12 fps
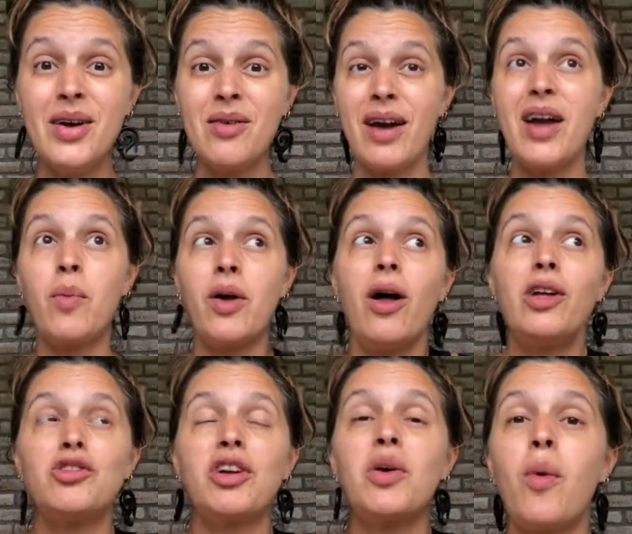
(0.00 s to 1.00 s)
right? We all
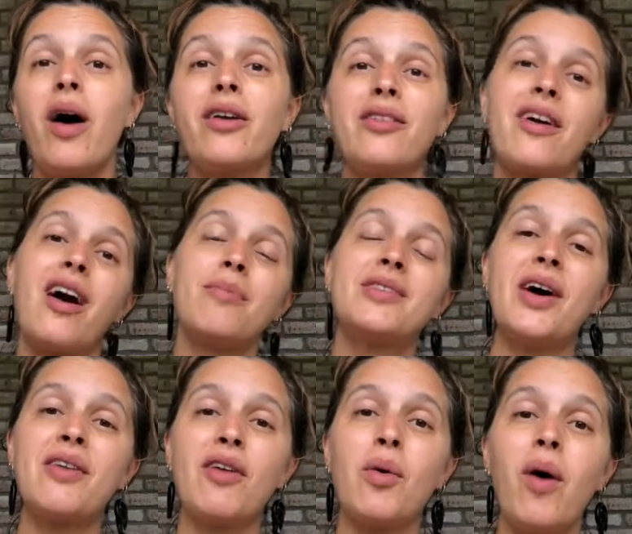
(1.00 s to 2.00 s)
drink water that comes out
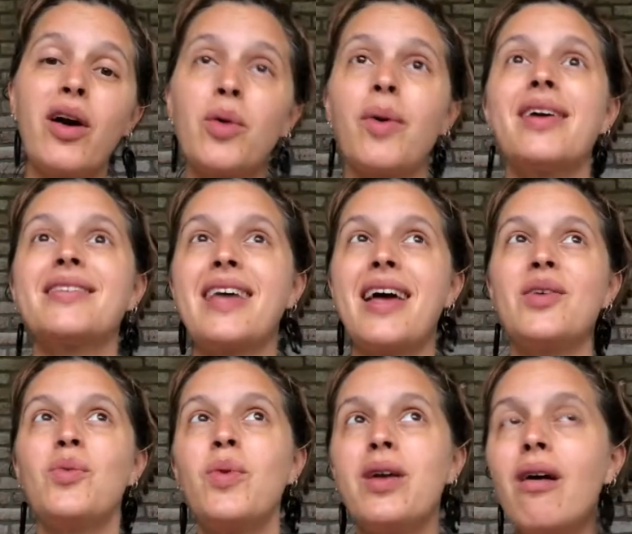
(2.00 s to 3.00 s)
of our waterways, and
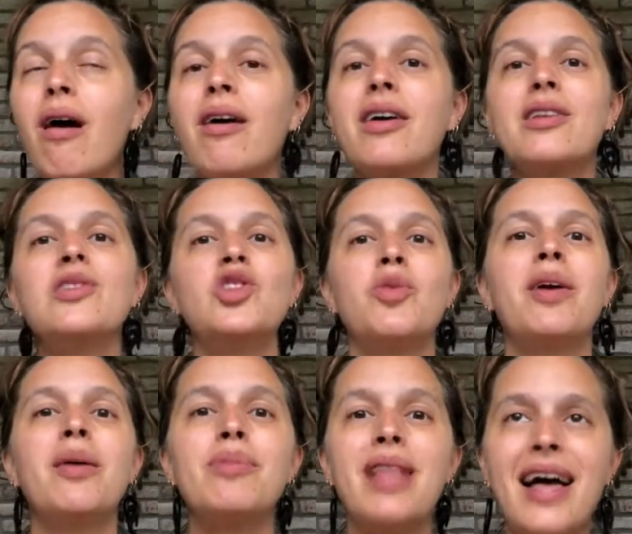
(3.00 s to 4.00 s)
we are
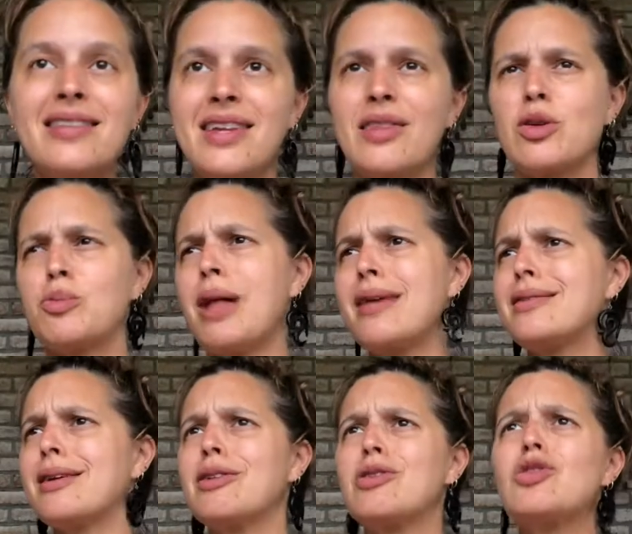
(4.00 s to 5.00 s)
consuming plastic. There's
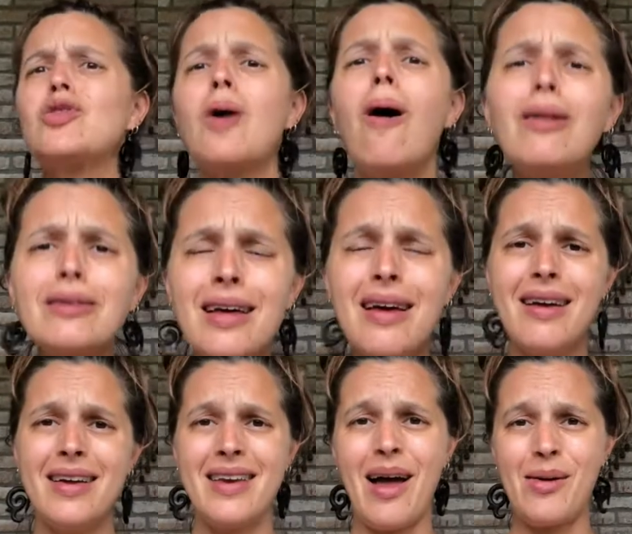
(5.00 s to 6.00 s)
plastic in salt
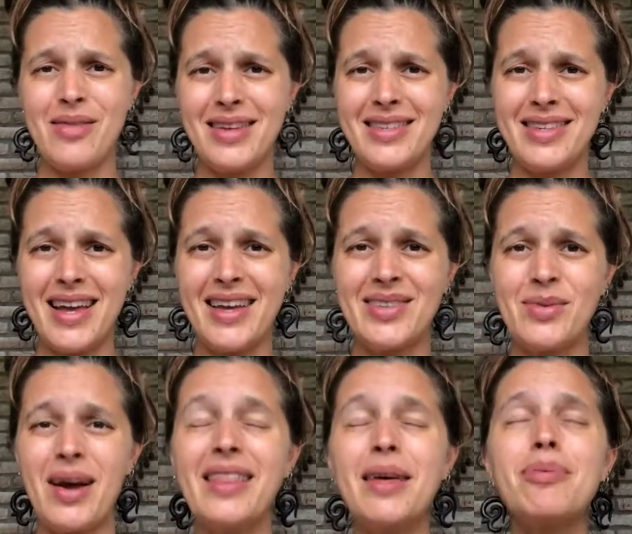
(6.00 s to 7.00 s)
now these days,
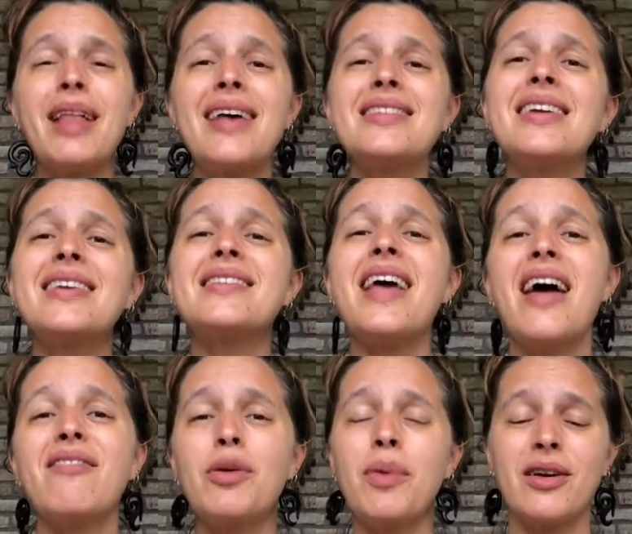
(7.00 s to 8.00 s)
right? Like plastic is
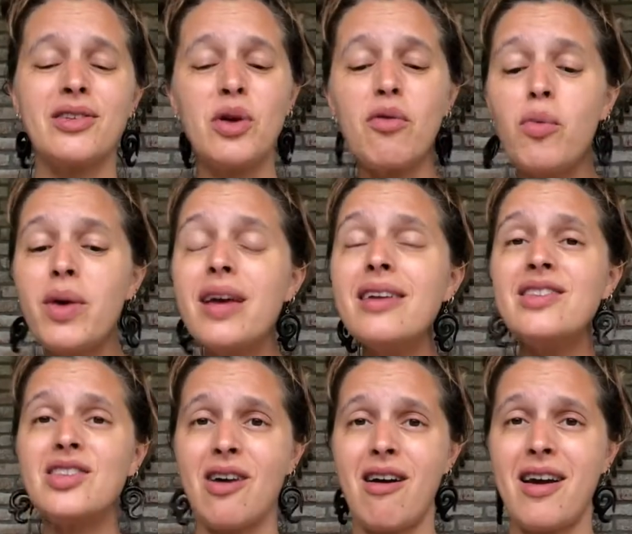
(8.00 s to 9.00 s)
everywhere. So if we can
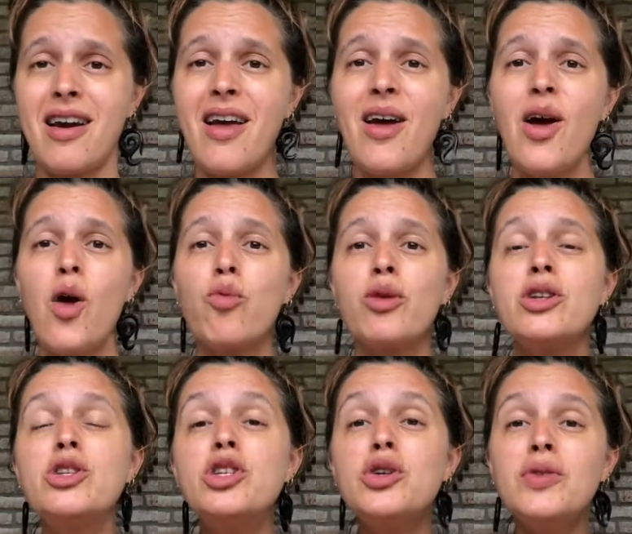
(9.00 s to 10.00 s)
start
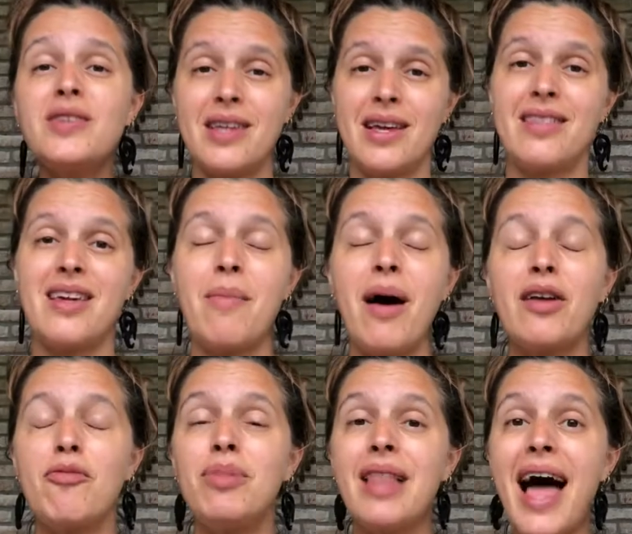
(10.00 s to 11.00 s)
reducing the amount
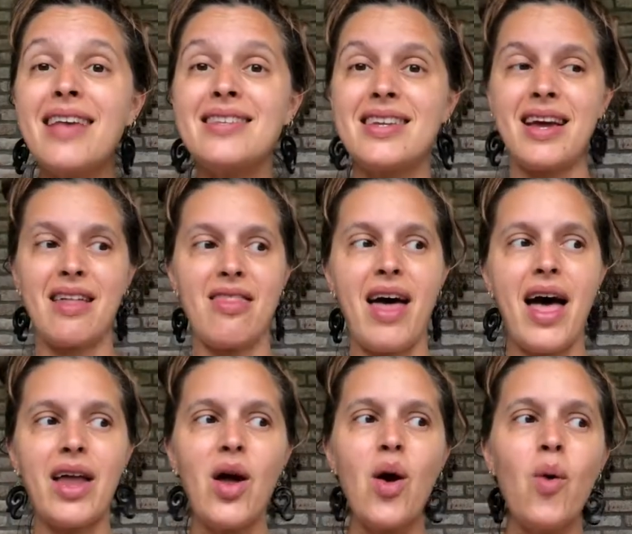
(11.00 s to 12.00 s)
of plastic
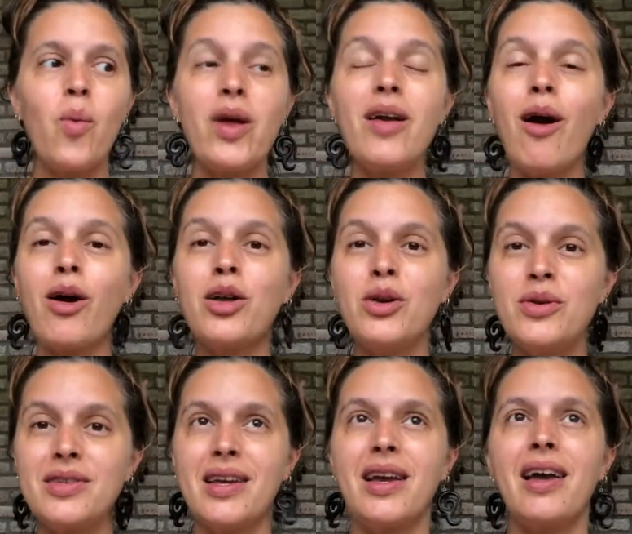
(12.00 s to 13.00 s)
that we are
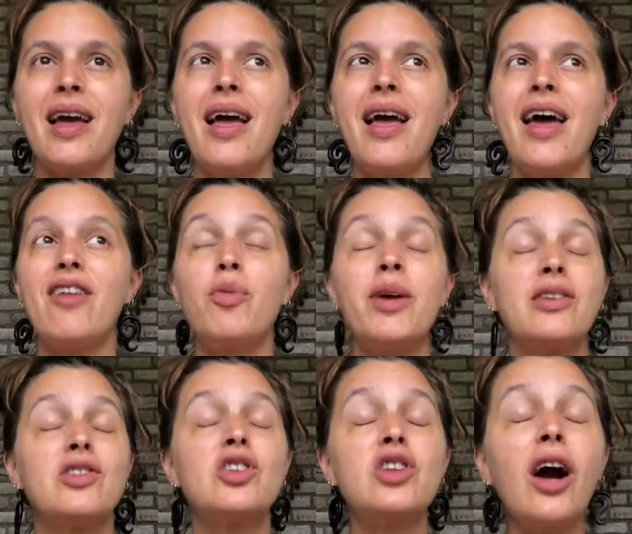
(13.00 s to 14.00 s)
using, and if we can
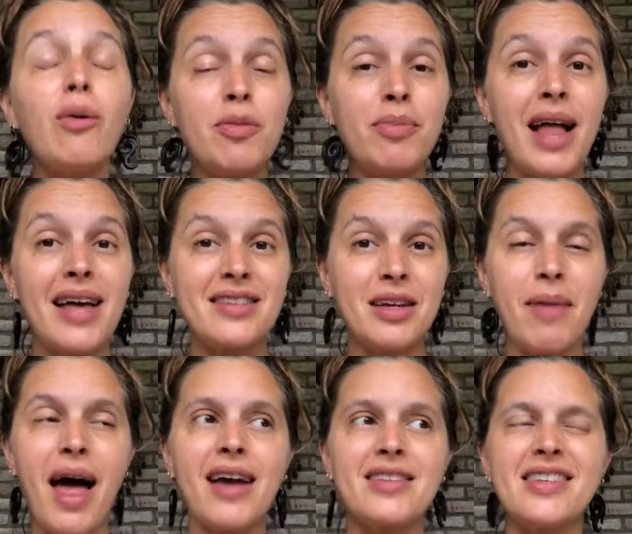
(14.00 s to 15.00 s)
start with plastic
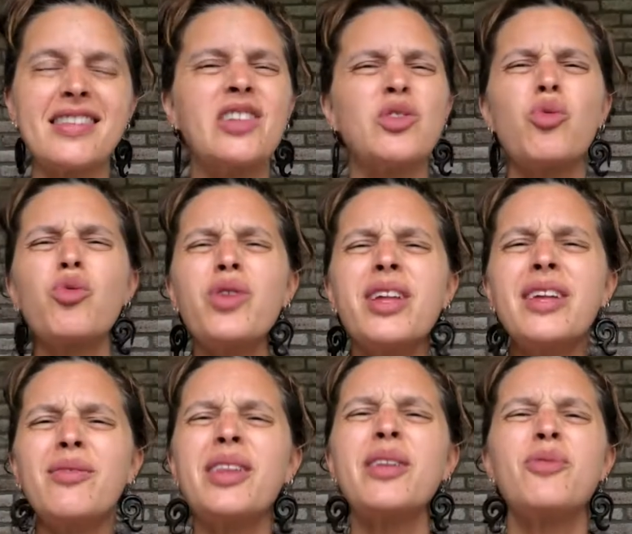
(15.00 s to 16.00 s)
bags, because that's a really,
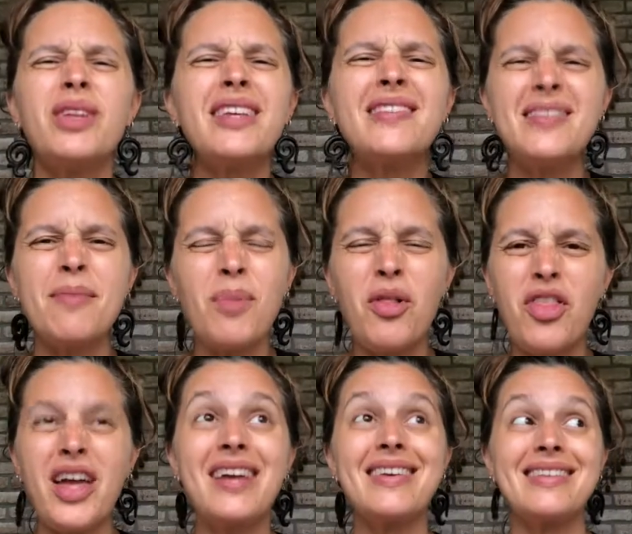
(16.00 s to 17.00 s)
really, really simple
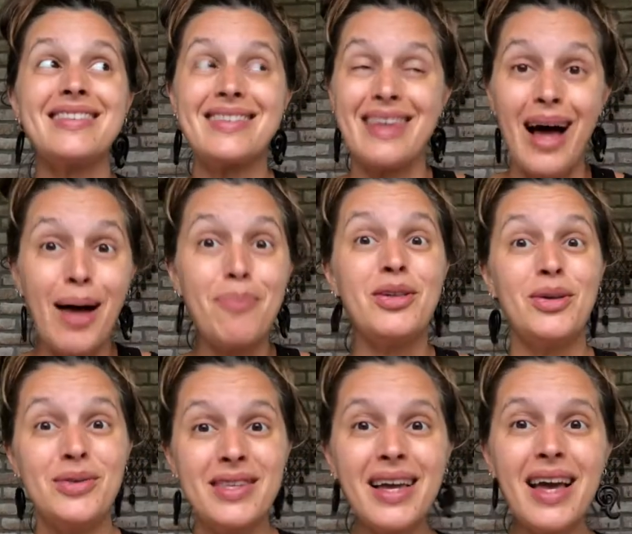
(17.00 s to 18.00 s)
thing to stop
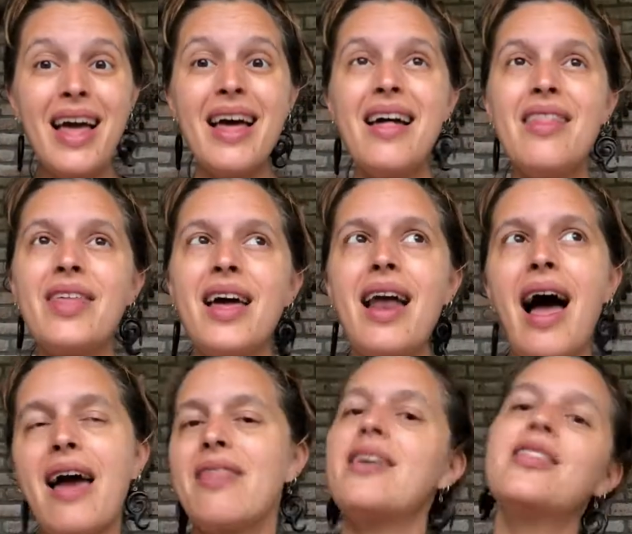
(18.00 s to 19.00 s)
using, then
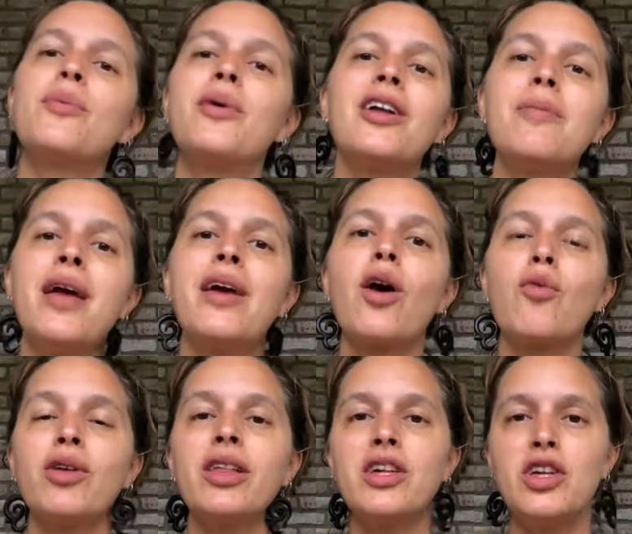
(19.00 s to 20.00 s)
I think that we're going to make a
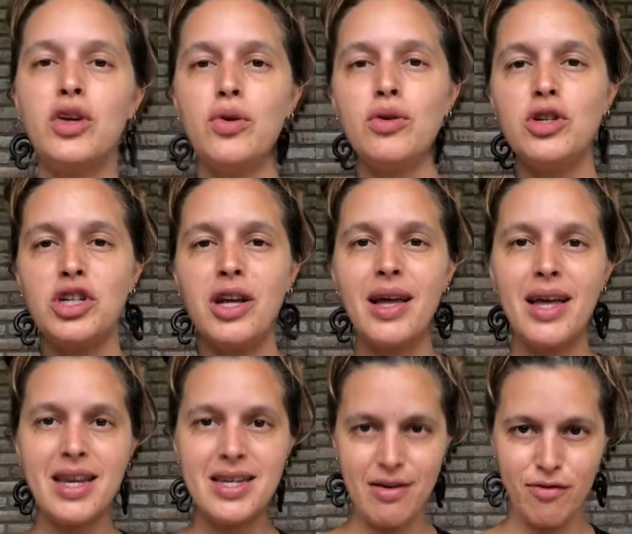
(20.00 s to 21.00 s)
really huge
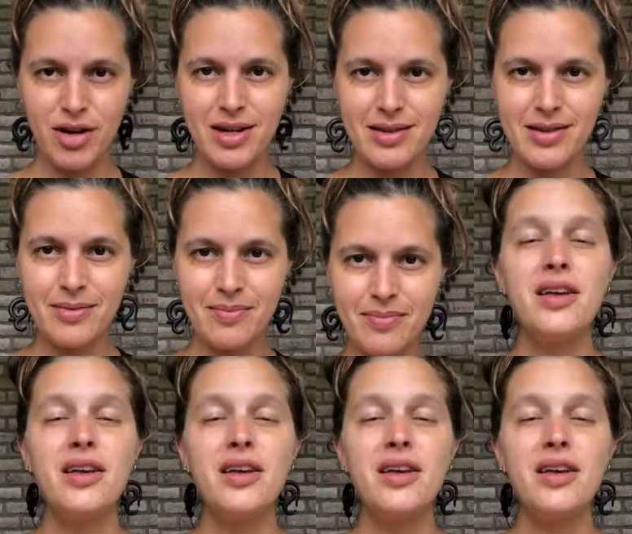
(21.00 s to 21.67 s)
difference.